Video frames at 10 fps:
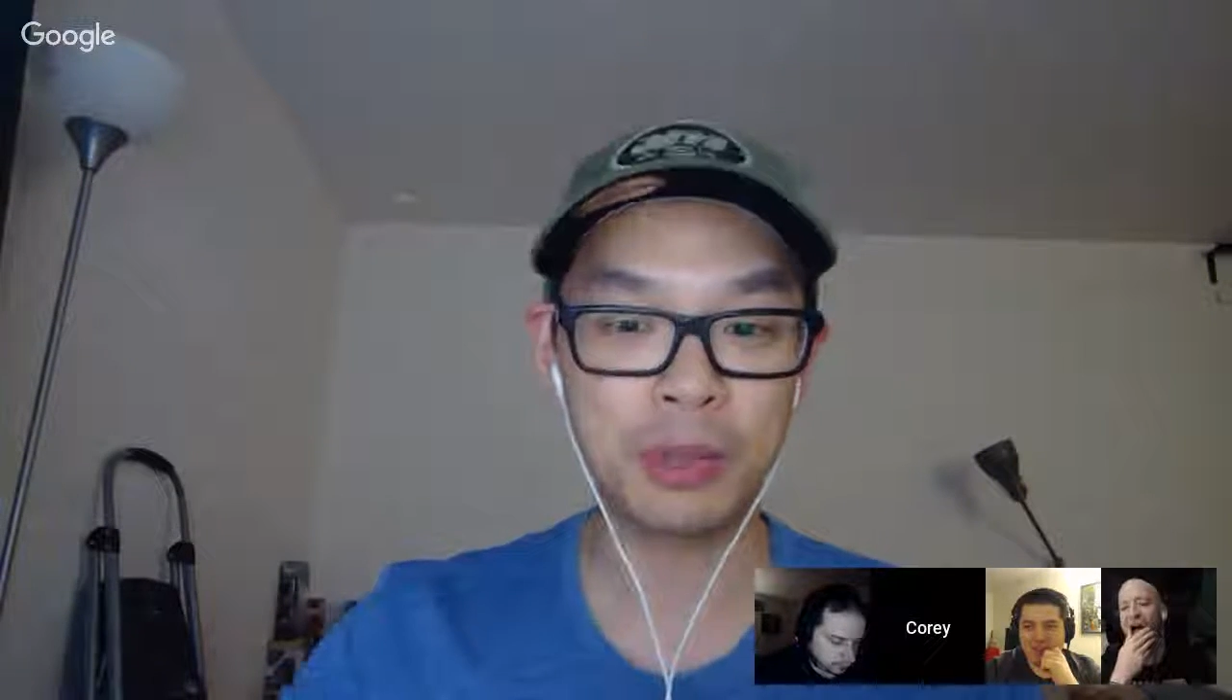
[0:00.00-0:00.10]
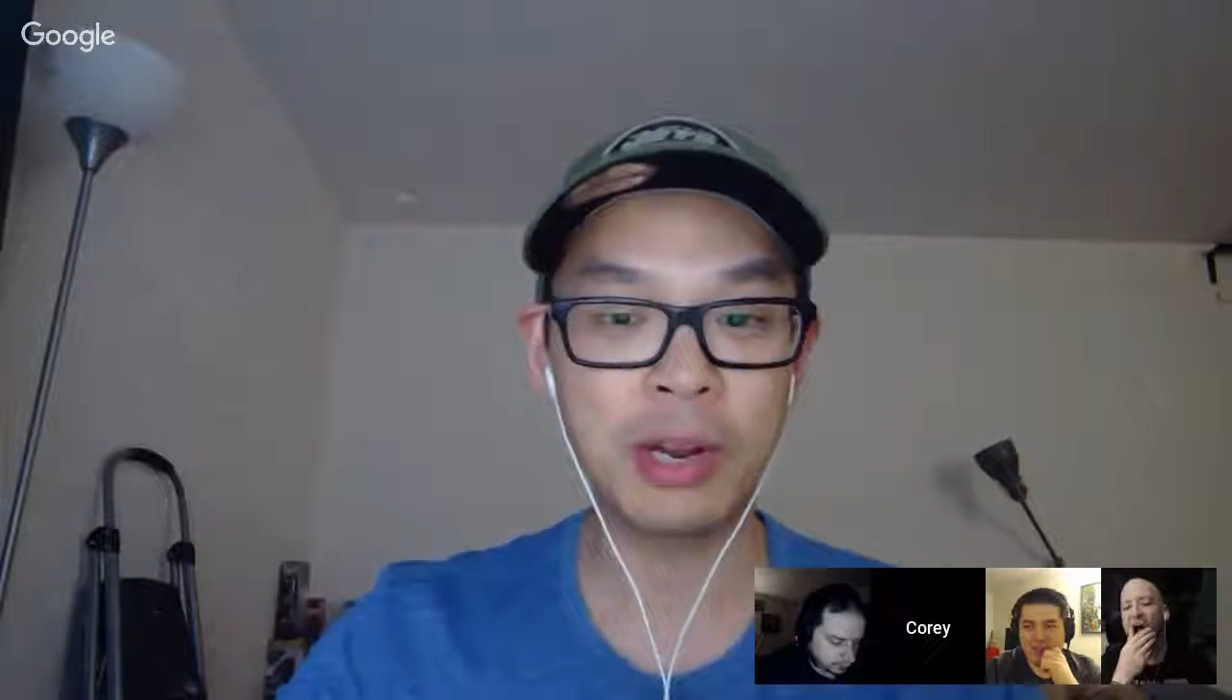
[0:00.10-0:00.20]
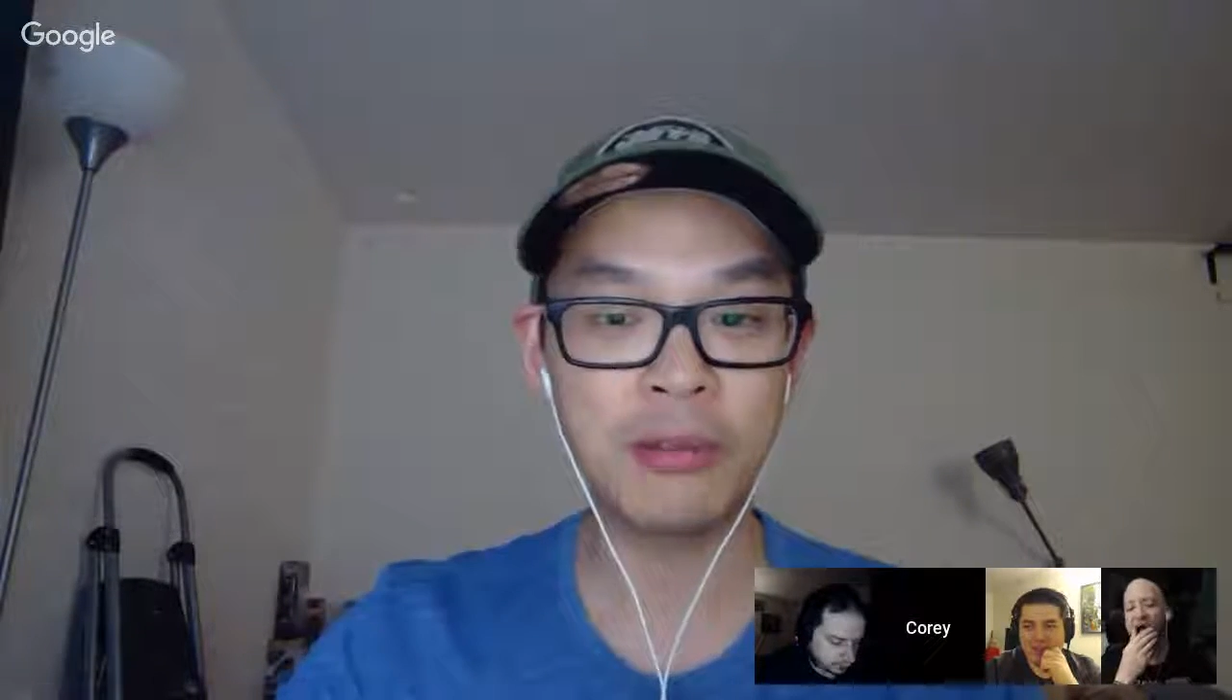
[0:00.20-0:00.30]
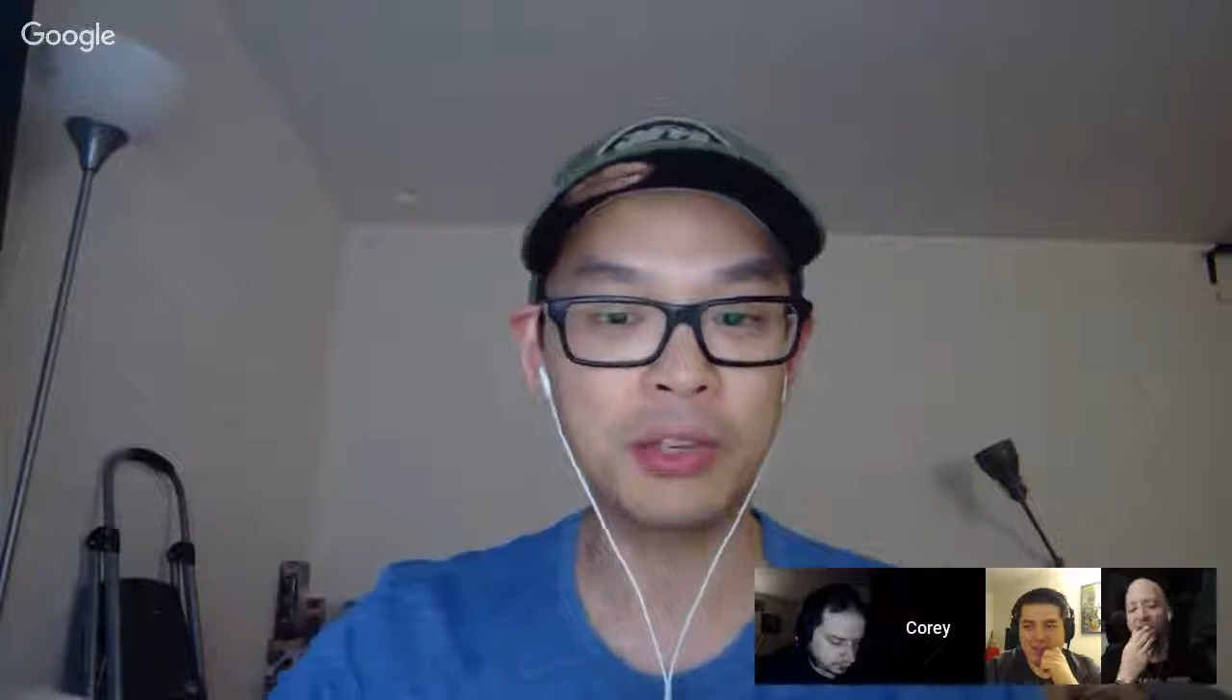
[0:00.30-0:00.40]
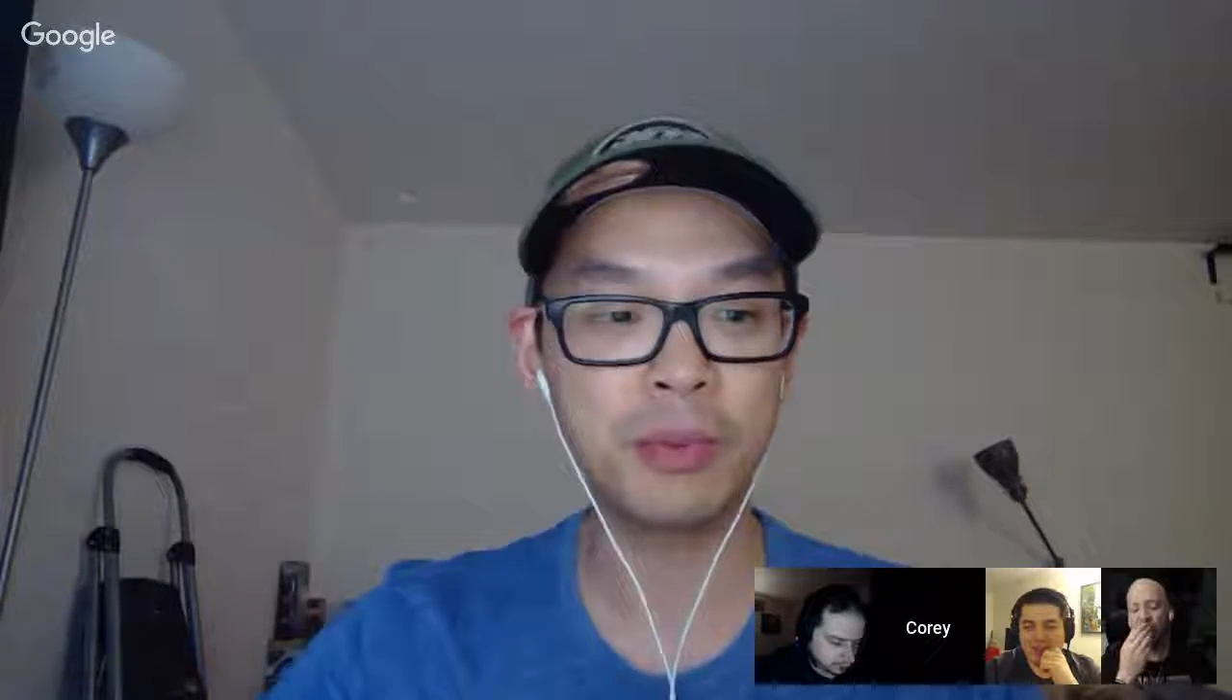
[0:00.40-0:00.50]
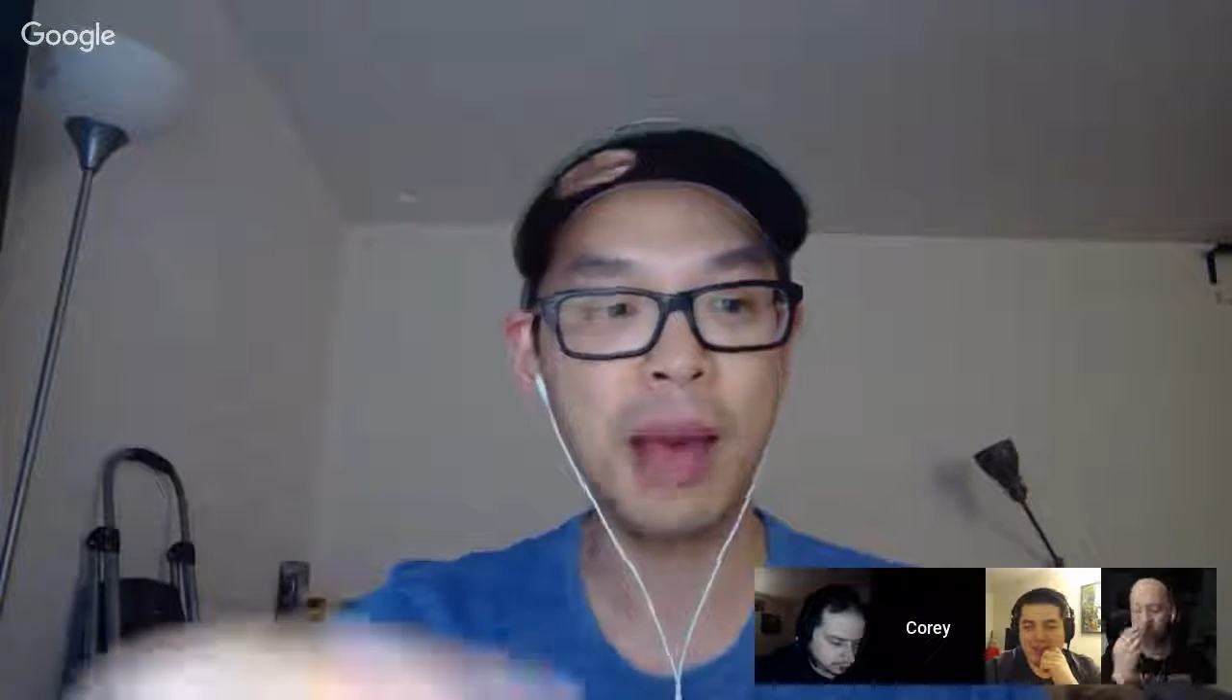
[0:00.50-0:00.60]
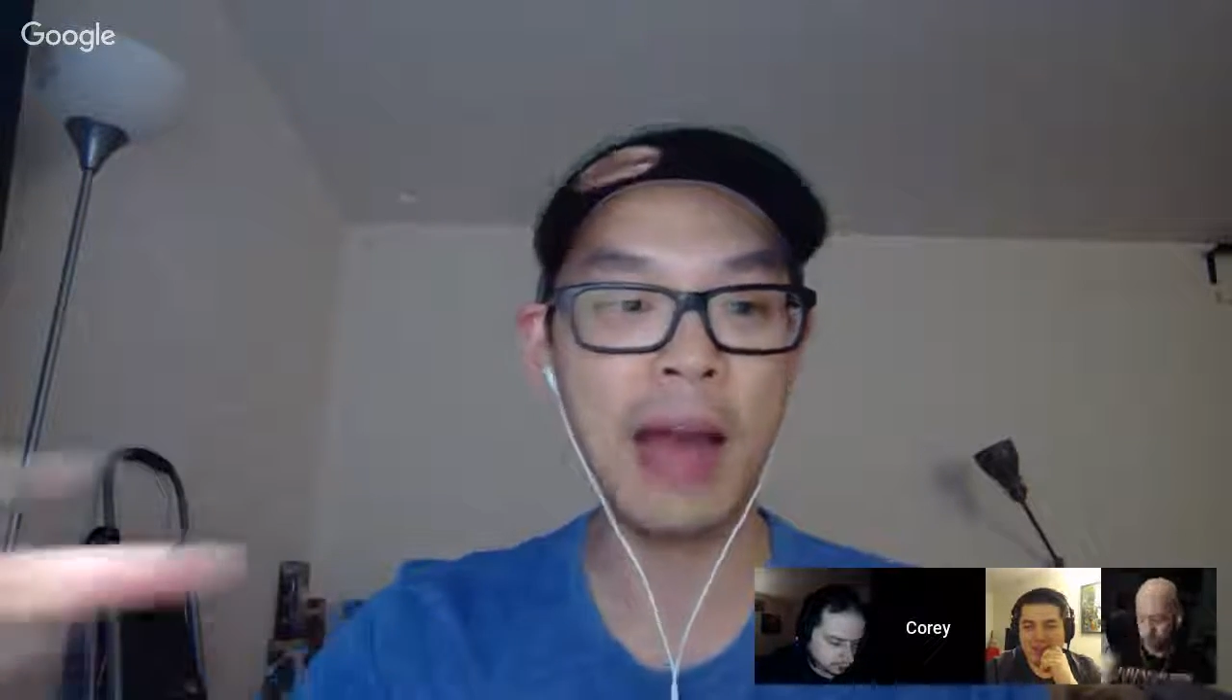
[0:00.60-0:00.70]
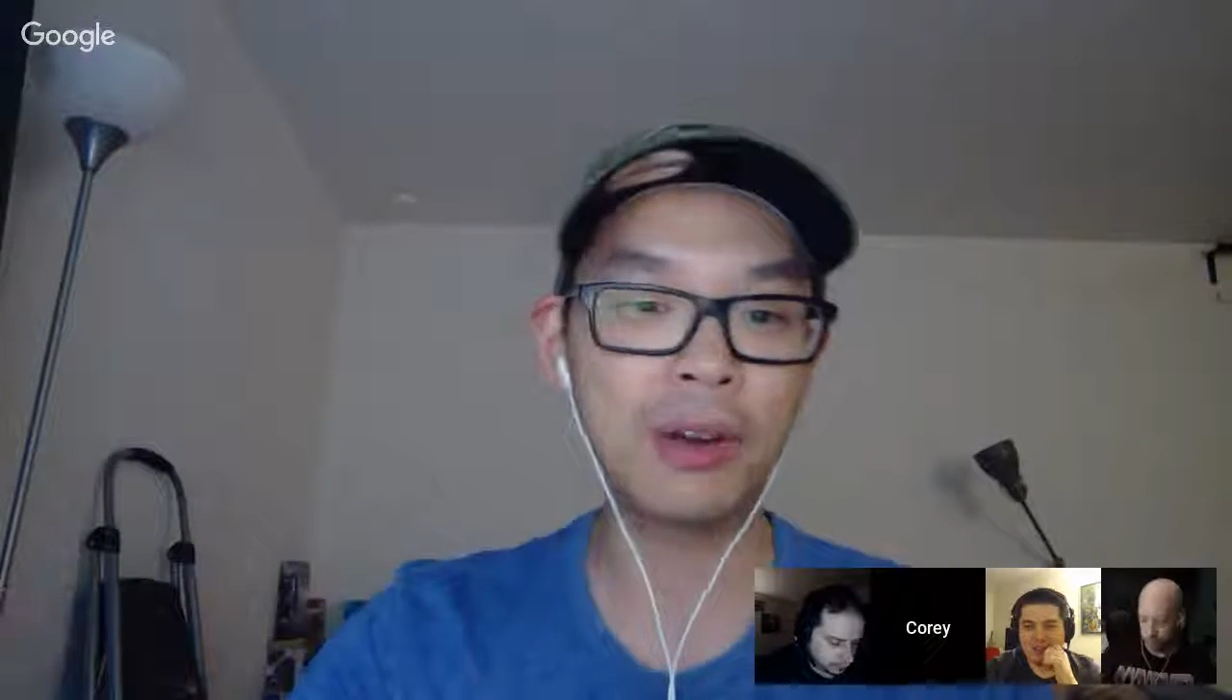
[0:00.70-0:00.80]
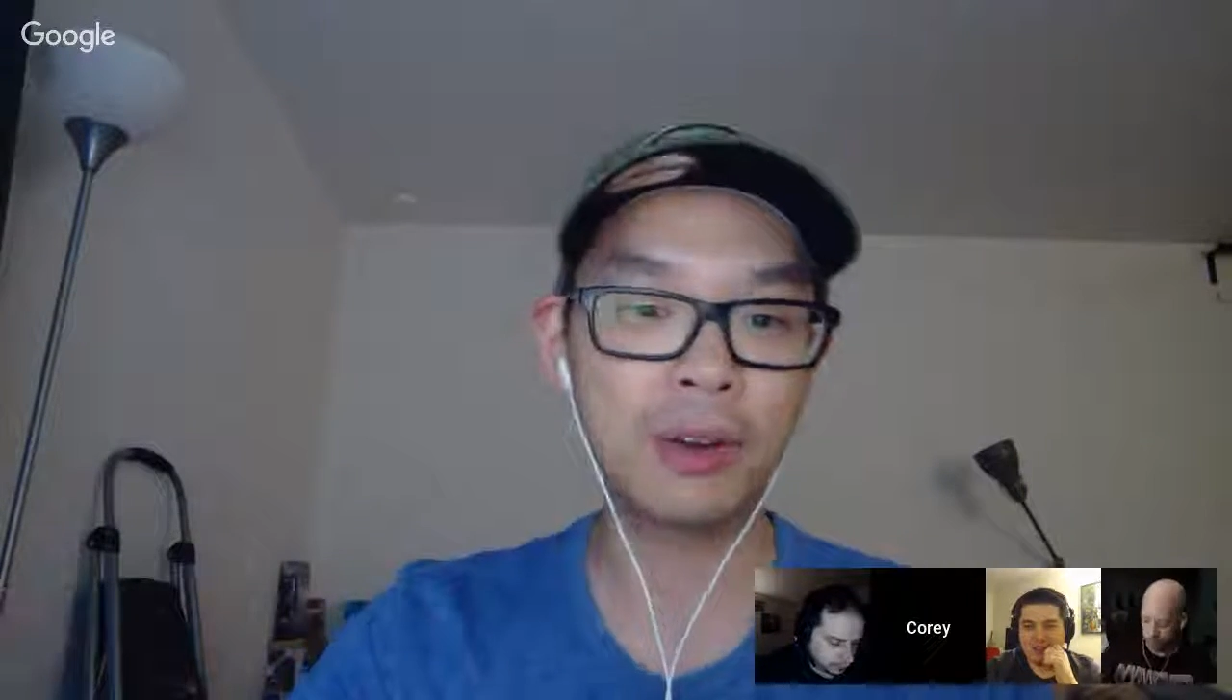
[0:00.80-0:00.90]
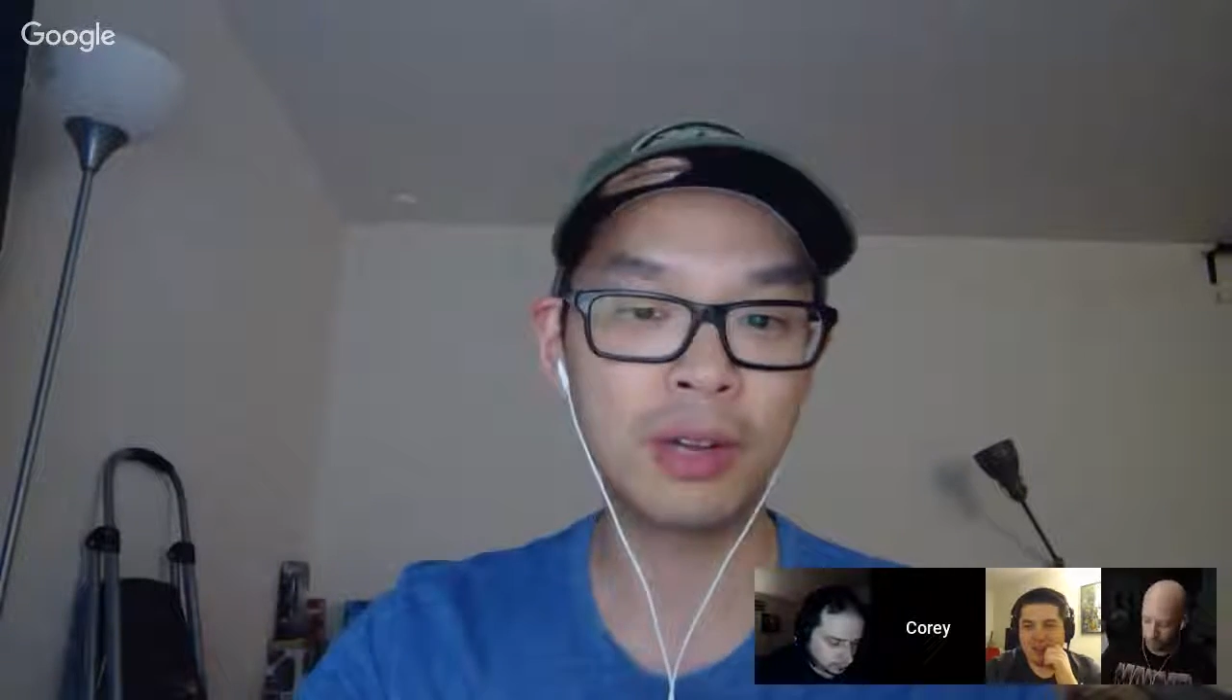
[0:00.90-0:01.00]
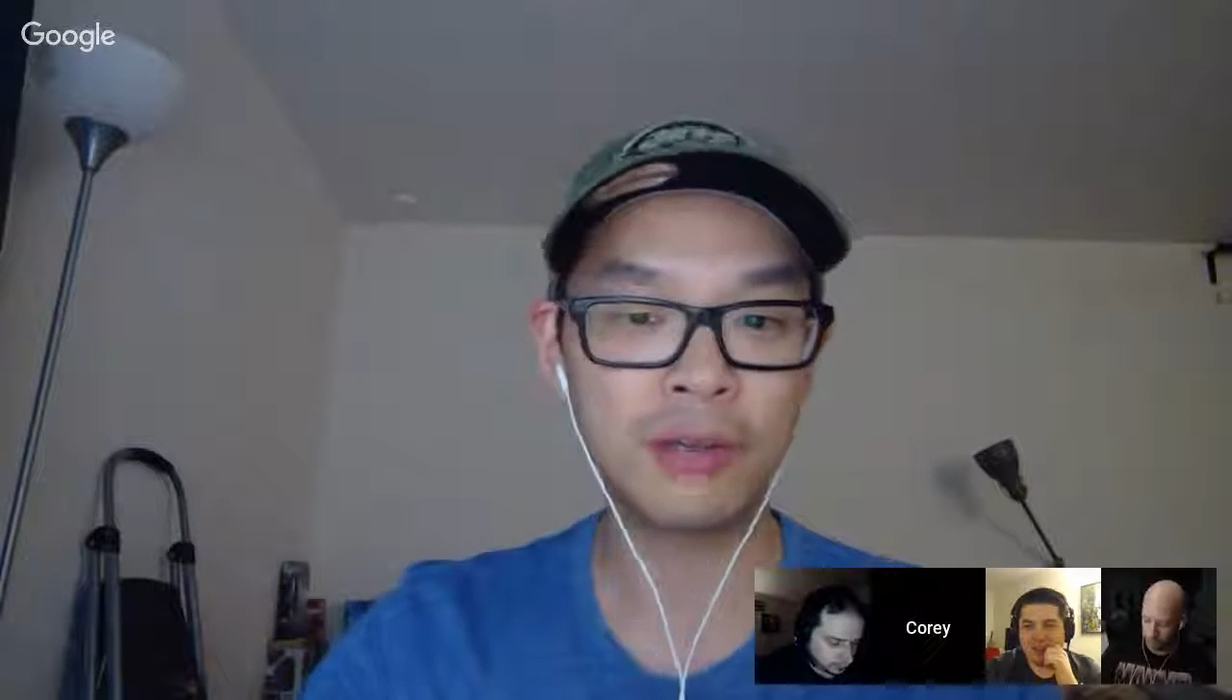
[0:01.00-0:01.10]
Whenever you battle,